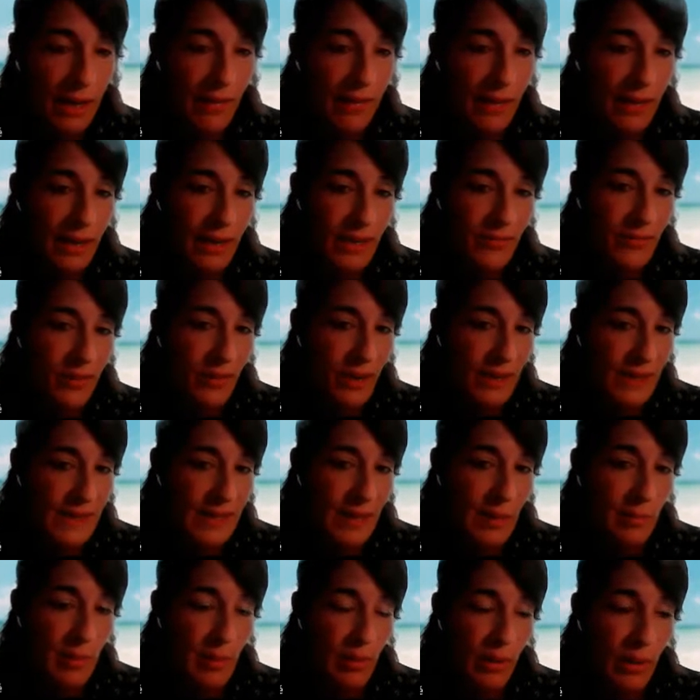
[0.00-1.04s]
There are, for
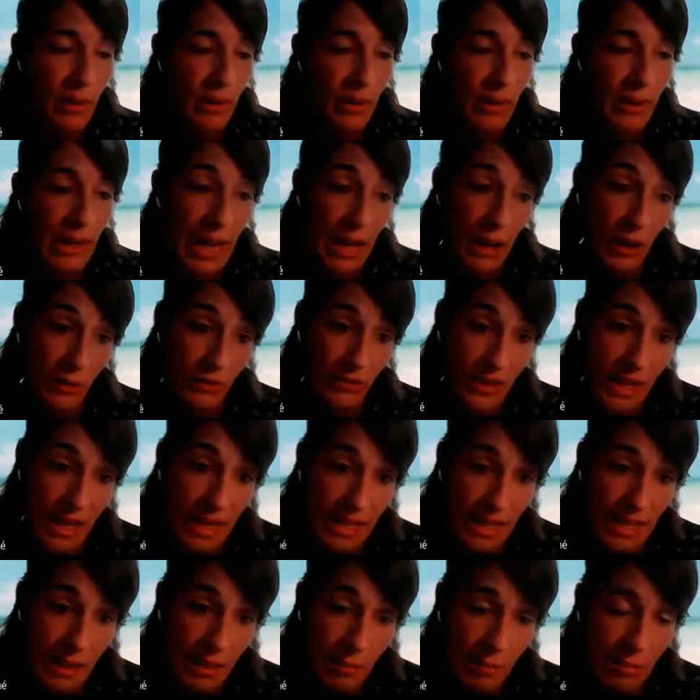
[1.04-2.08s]
example, lack of
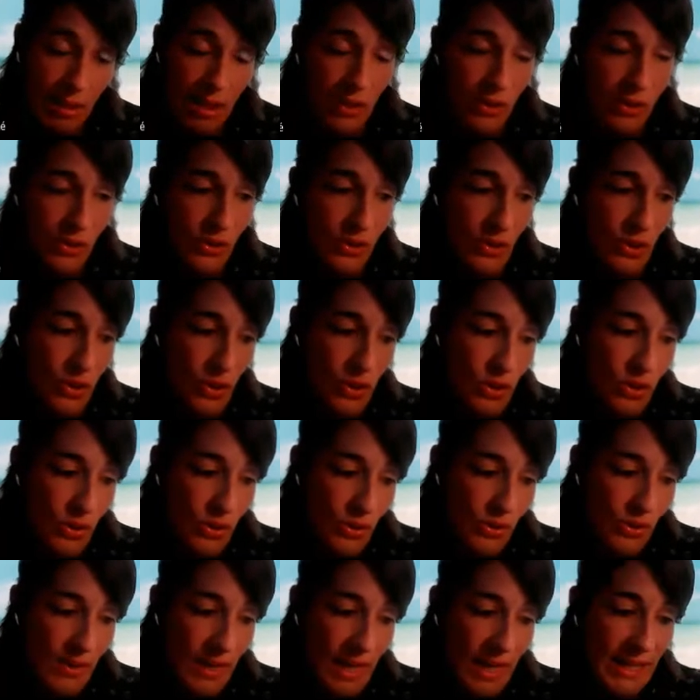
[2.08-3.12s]
data, because you
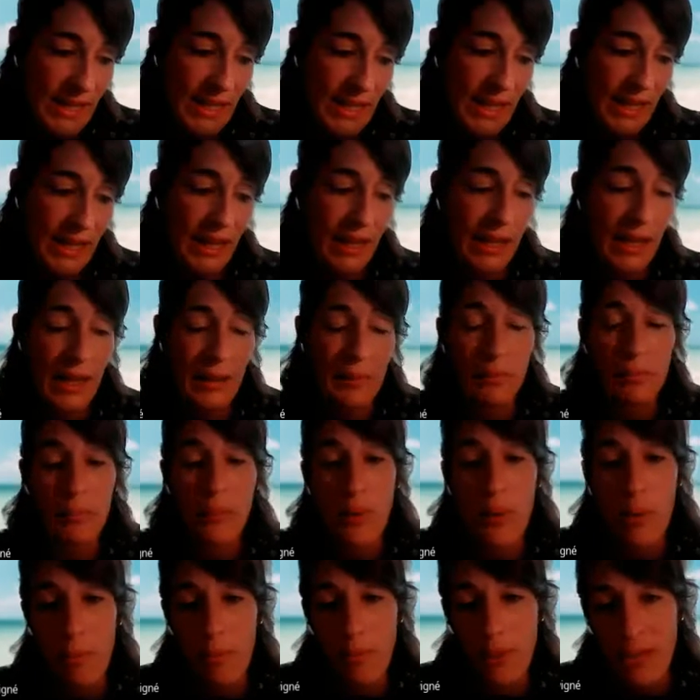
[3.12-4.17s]
use data and
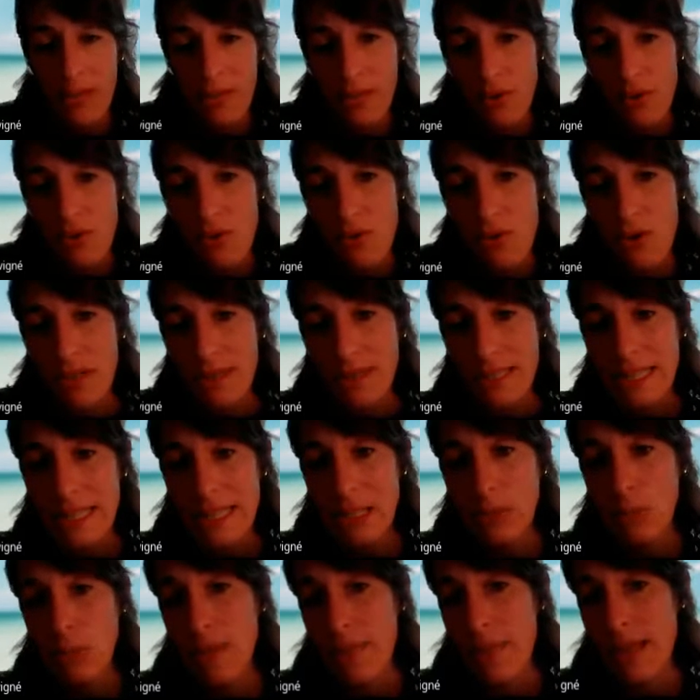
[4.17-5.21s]
probably you are
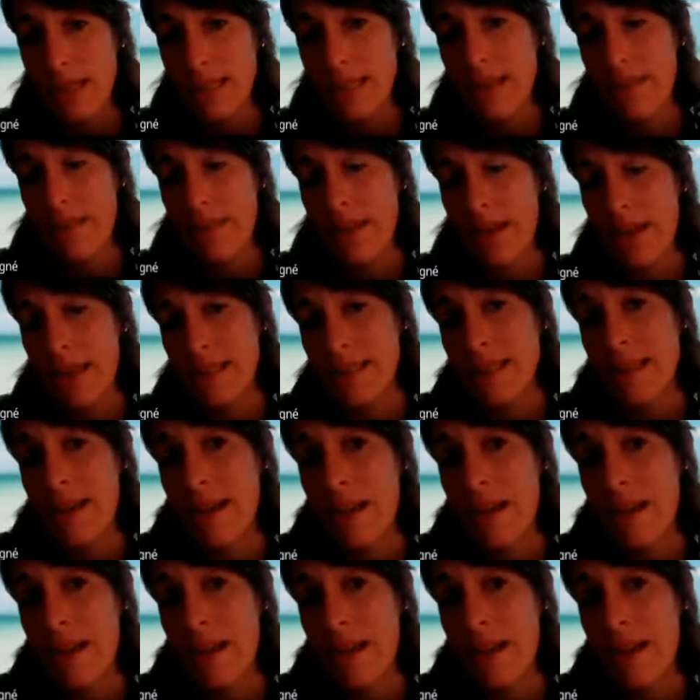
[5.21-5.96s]
dealing with data that is